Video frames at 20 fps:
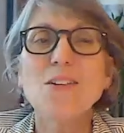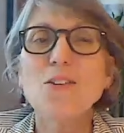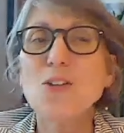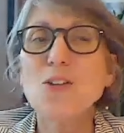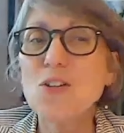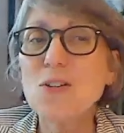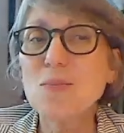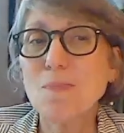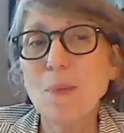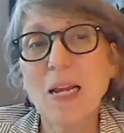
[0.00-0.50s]

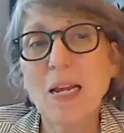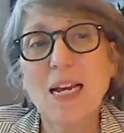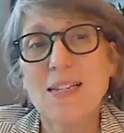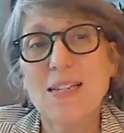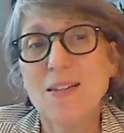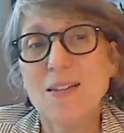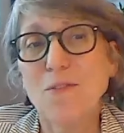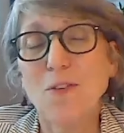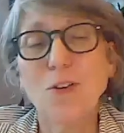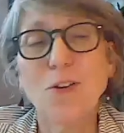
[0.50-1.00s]
just
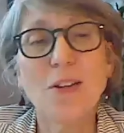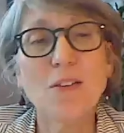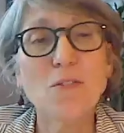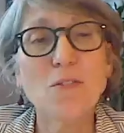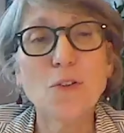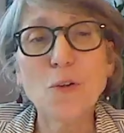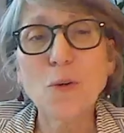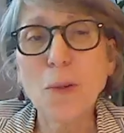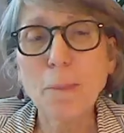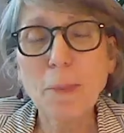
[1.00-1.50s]
because if you
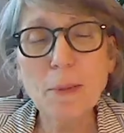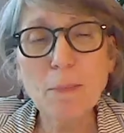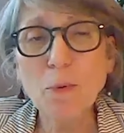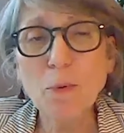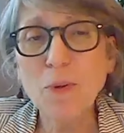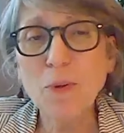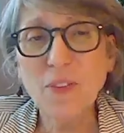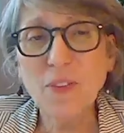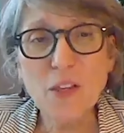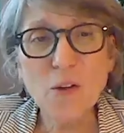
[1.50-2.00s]
didn't do it,
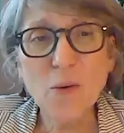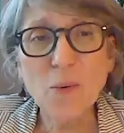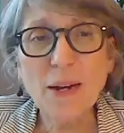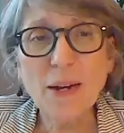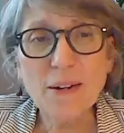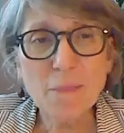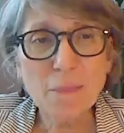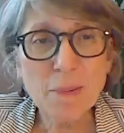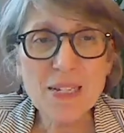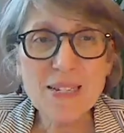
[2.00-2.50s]
people would think you're
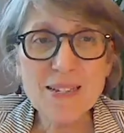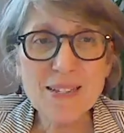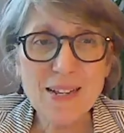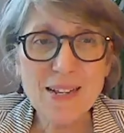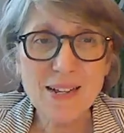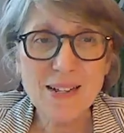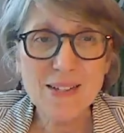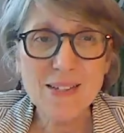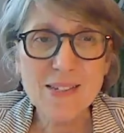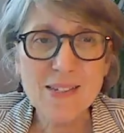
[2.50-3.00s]
out of
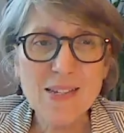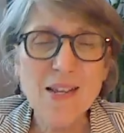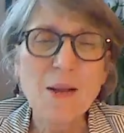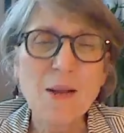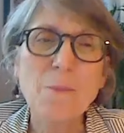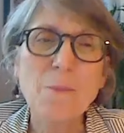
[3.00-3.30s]
business.